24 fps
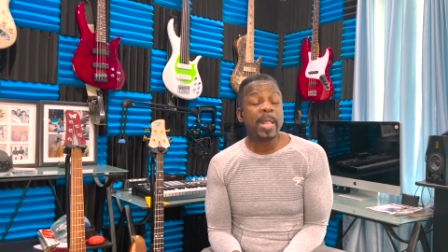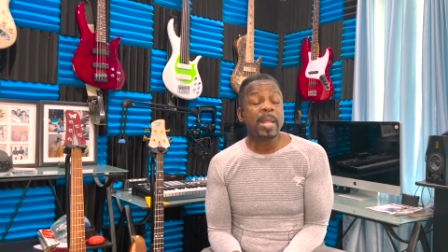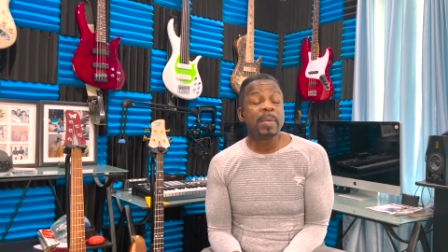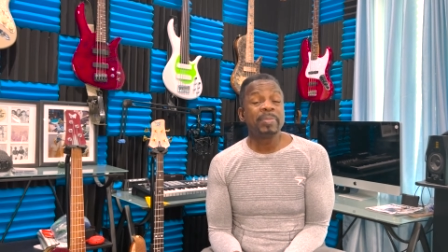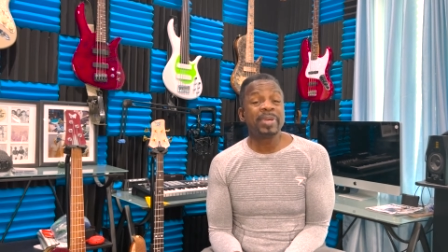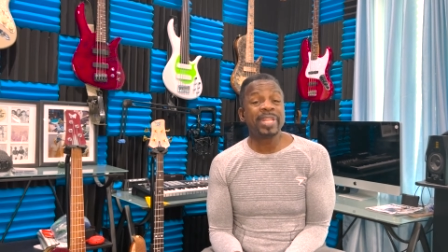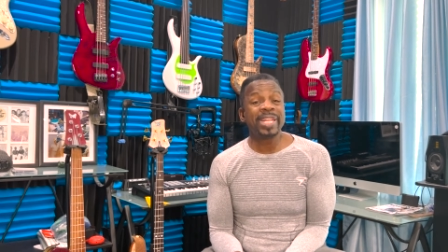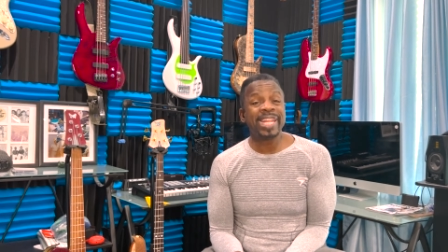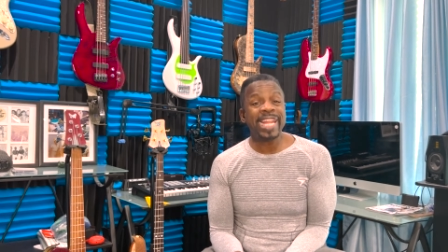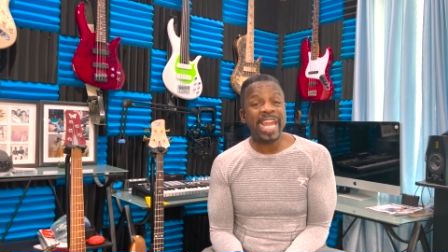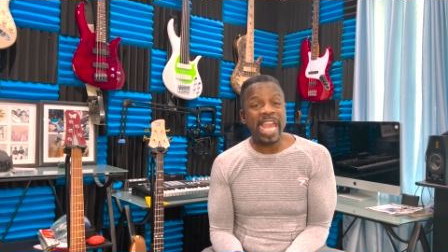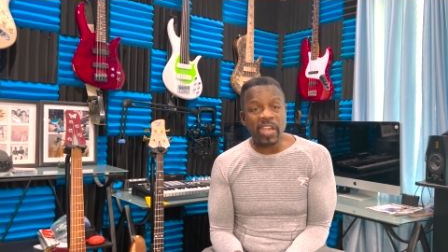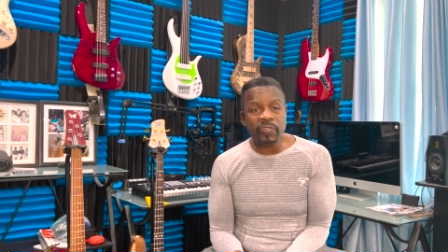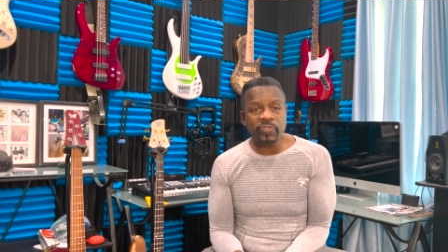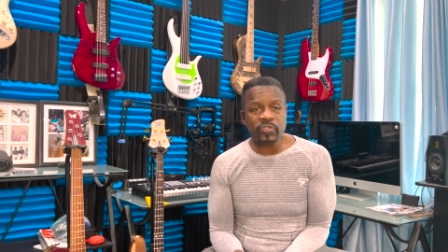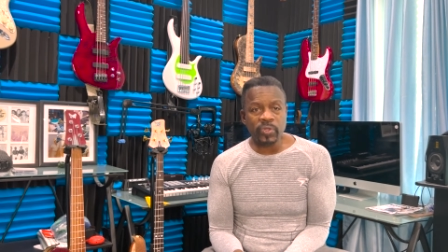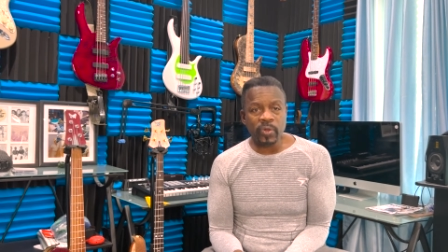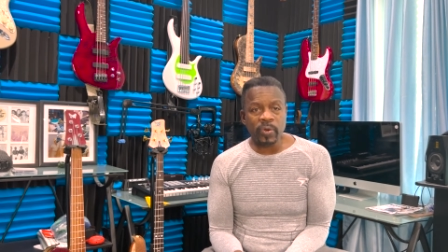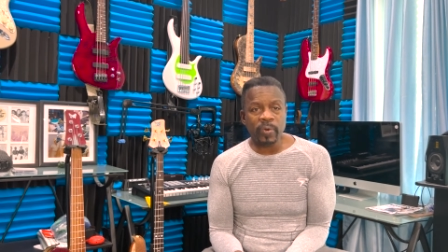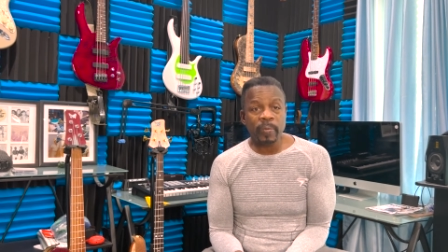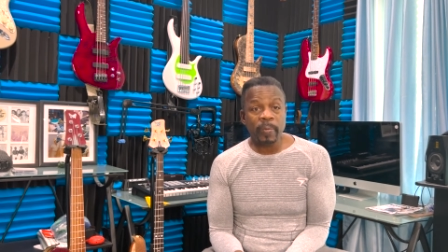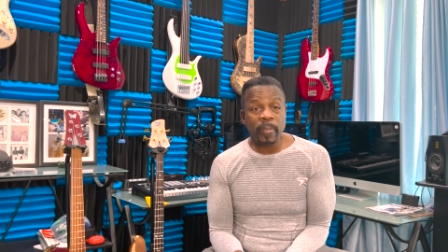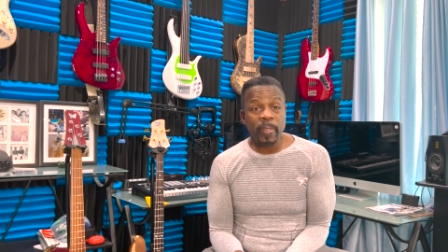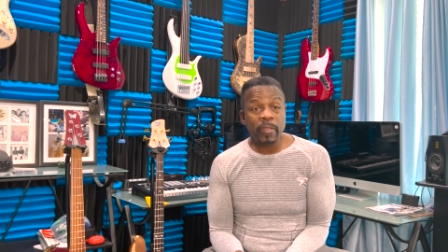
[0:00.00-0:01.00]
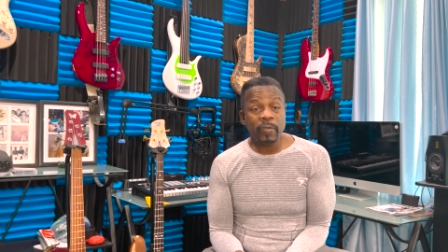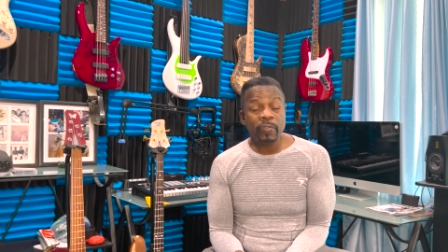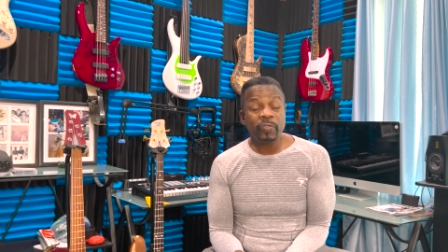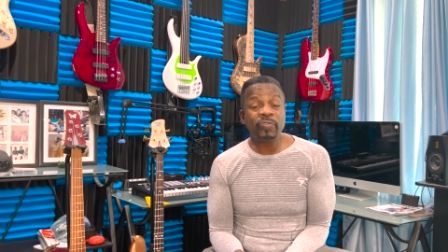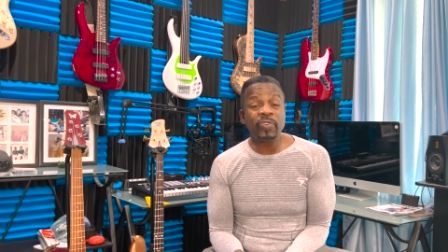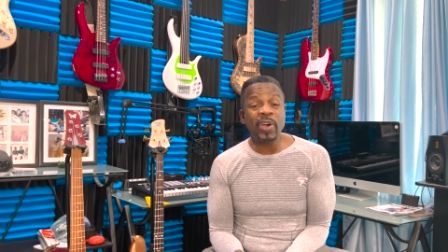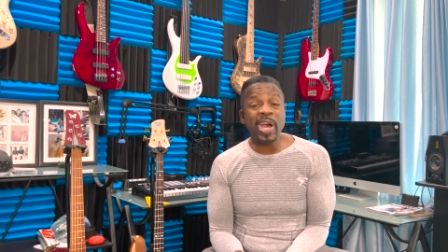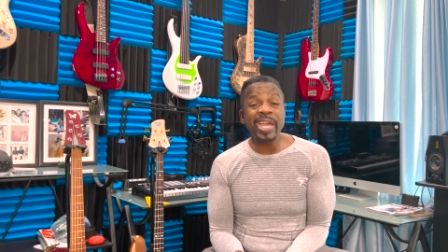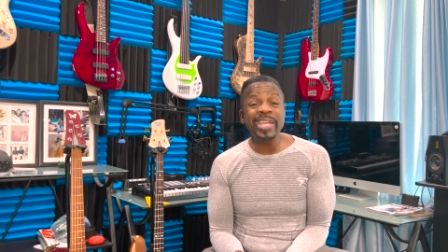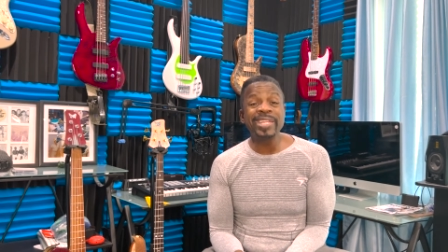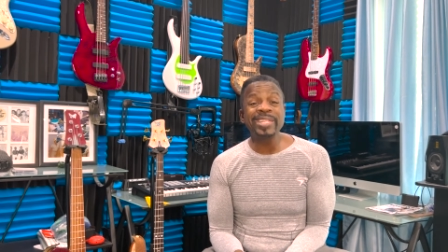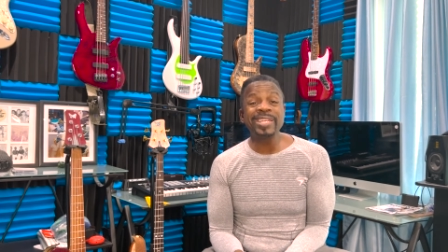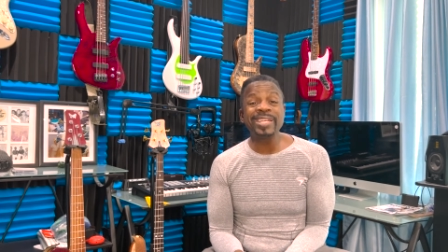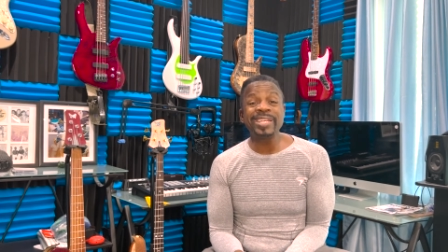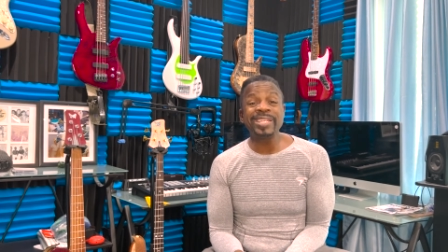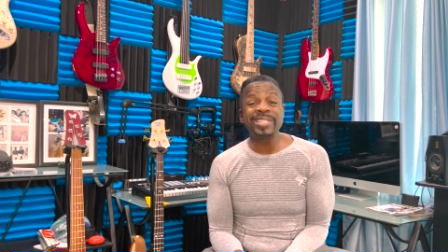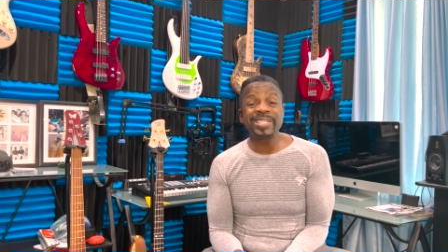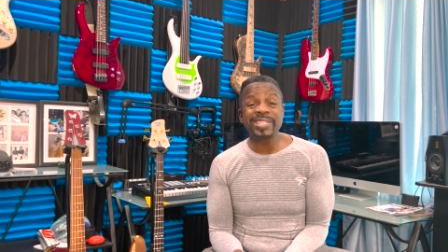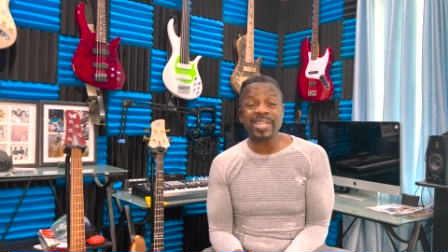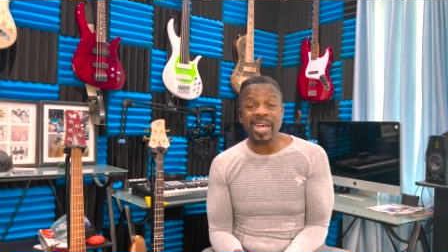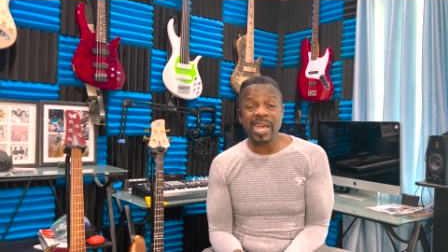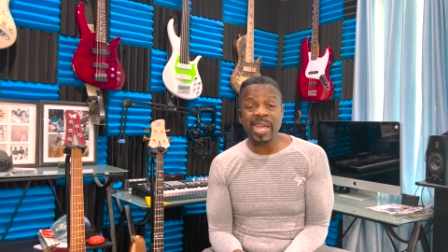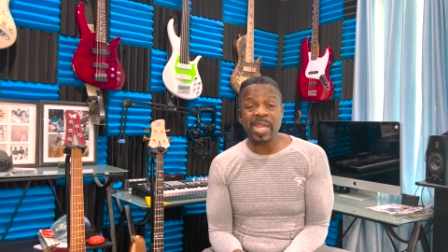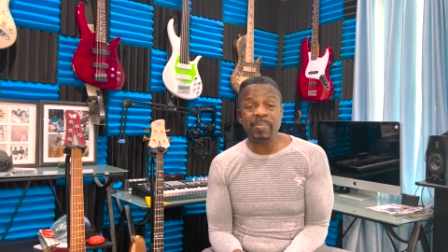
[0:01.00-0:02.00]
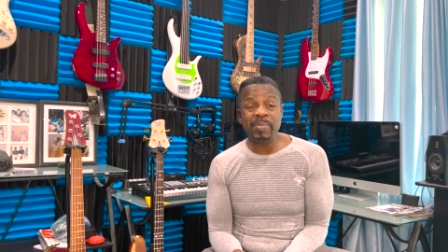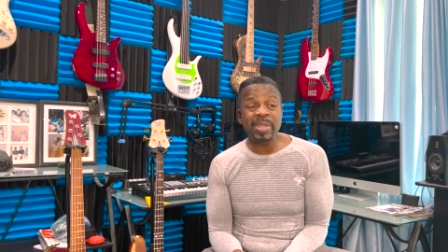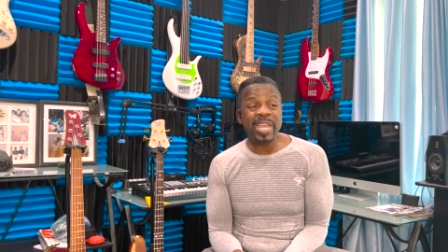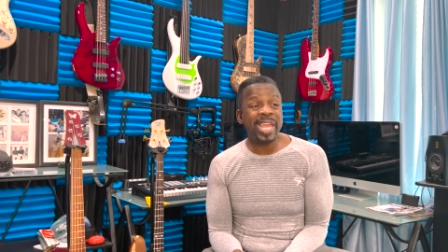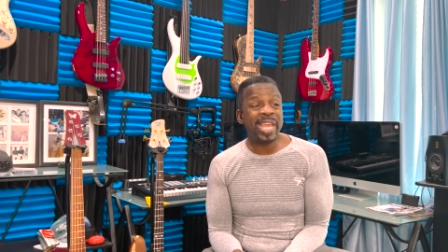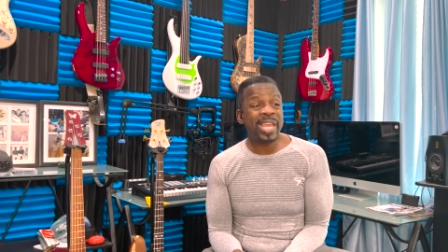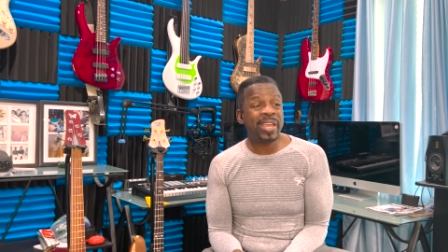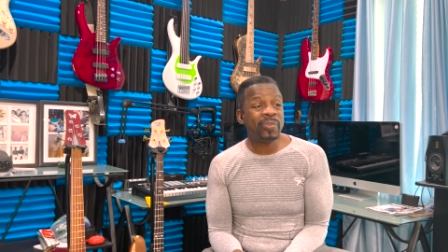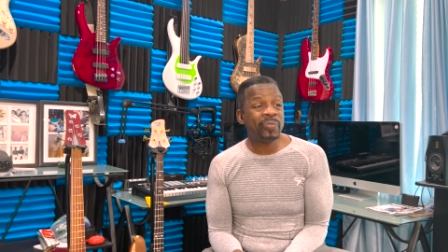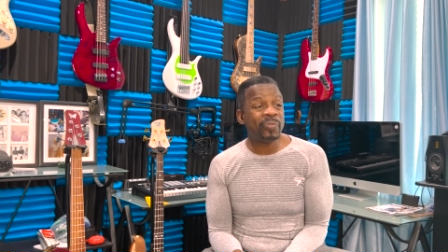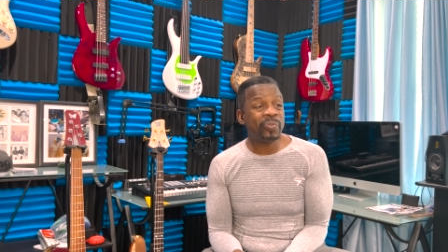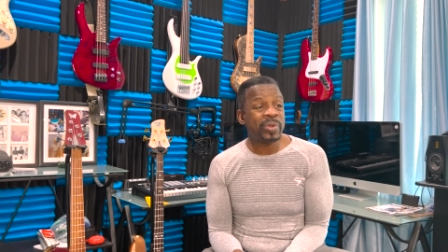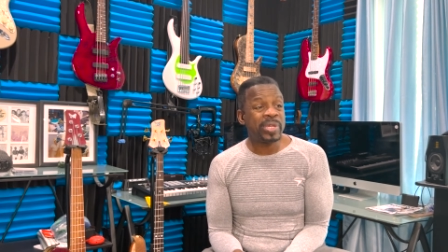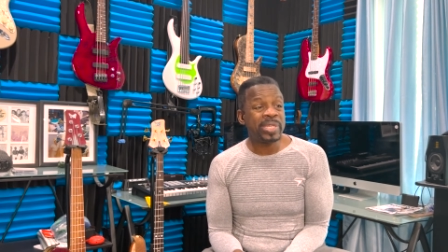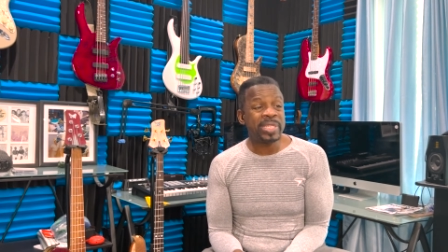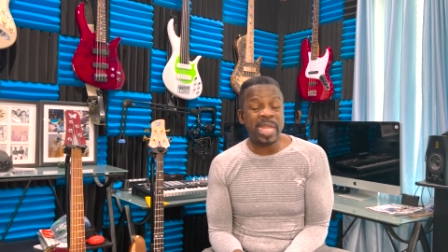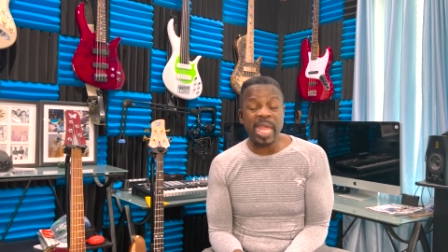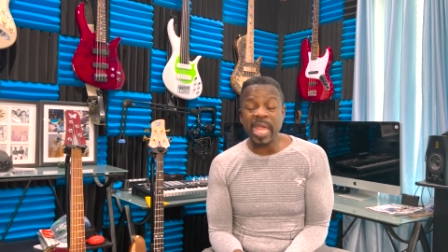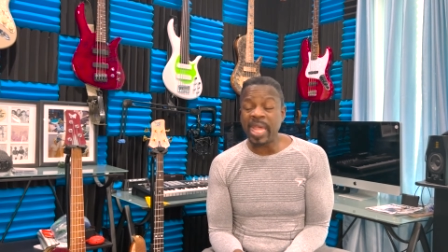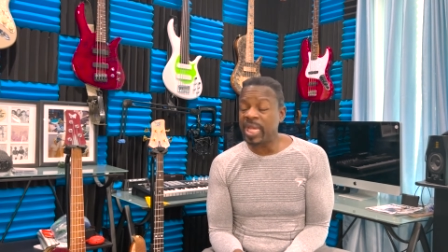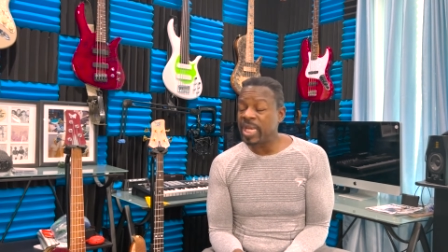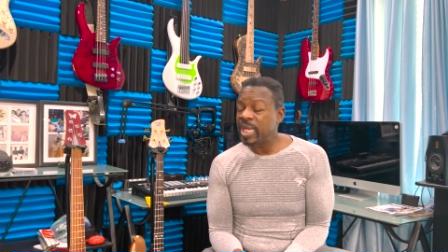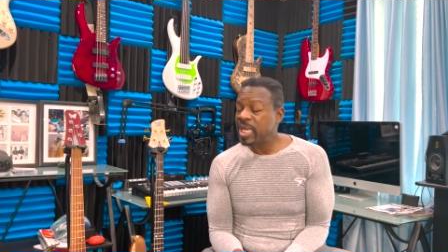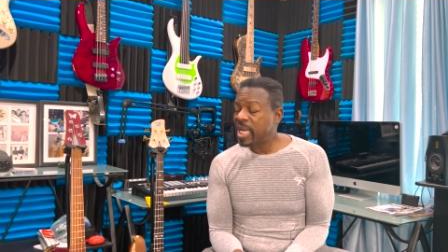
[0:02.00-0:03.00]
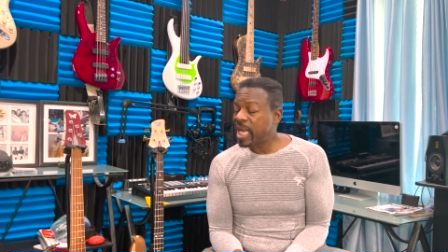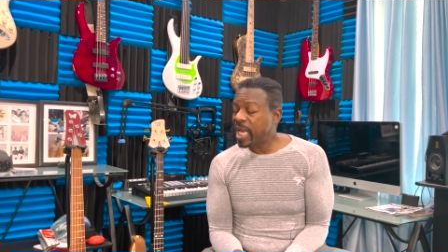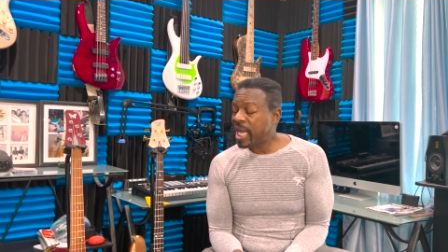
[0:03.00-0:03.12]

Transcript: But laughter, find a time every day,